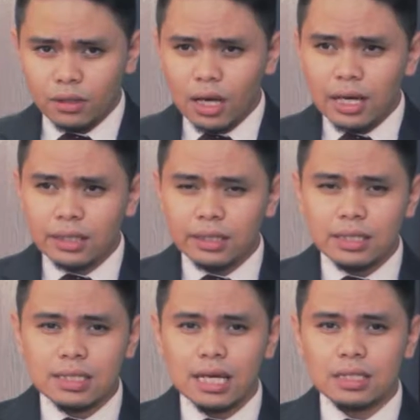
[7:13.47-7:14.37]
I think
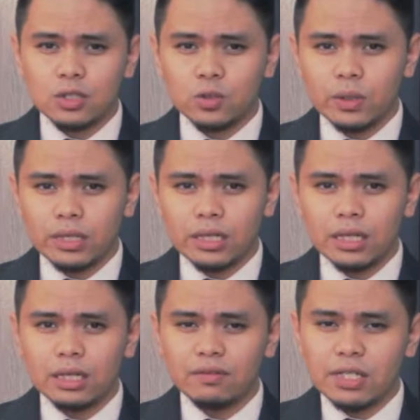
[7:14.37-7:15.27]
this has to do with
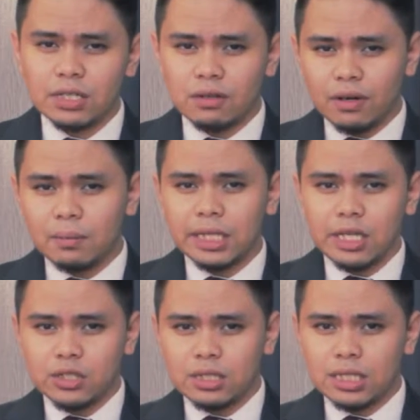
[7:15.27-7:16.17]
the invention of
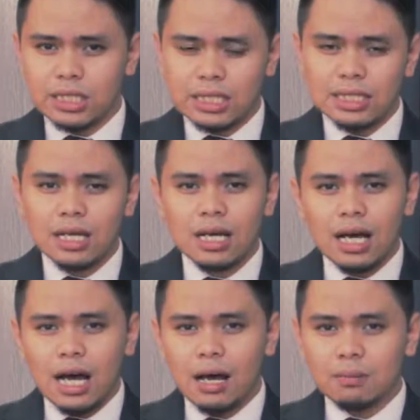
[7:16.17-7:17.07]
applications such as
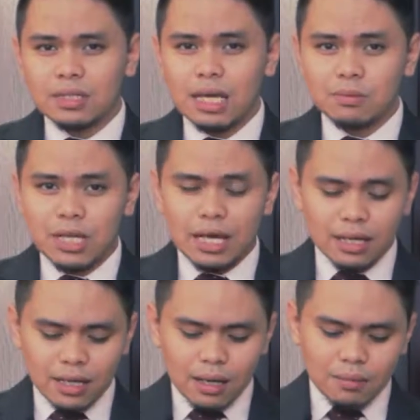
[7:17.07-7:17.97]
Snapchat,
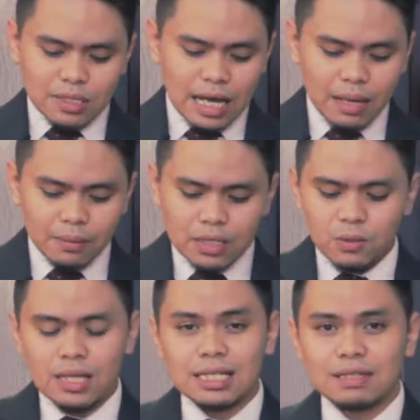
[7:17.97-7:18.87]
Skype, as
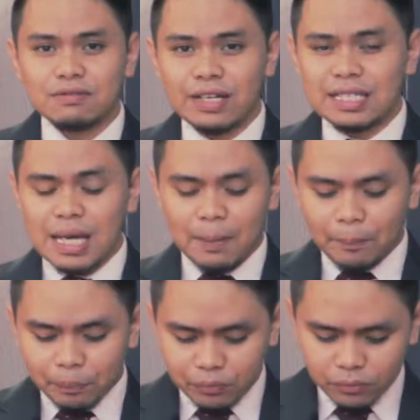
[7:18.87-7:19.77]
well as FaceTime.
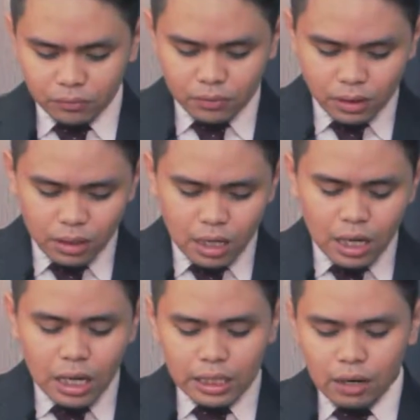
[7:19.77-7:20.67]

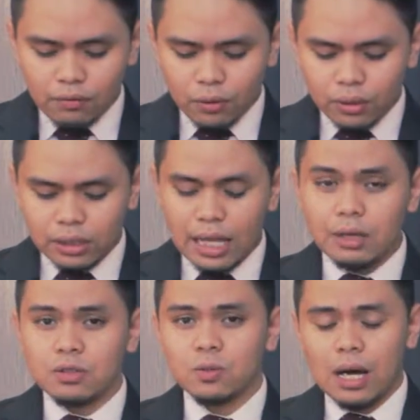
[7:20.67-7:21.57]
Now, for the
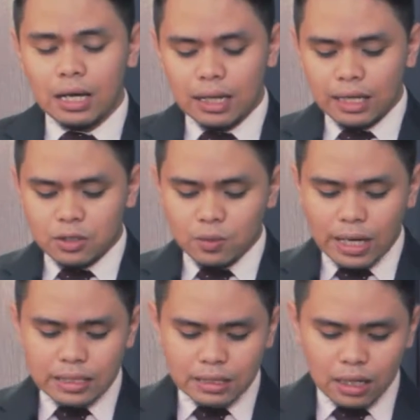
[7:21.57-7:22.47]

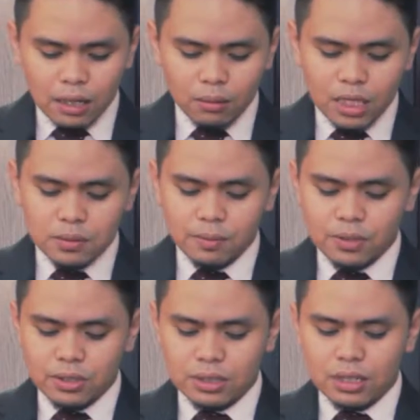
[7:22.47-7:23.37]
language-wise, a large
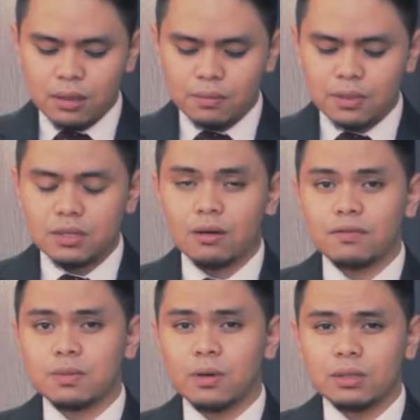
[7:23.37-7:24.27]
proportion of
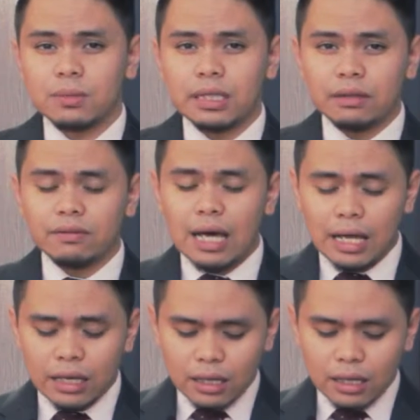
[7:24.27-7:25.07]
respondents believe that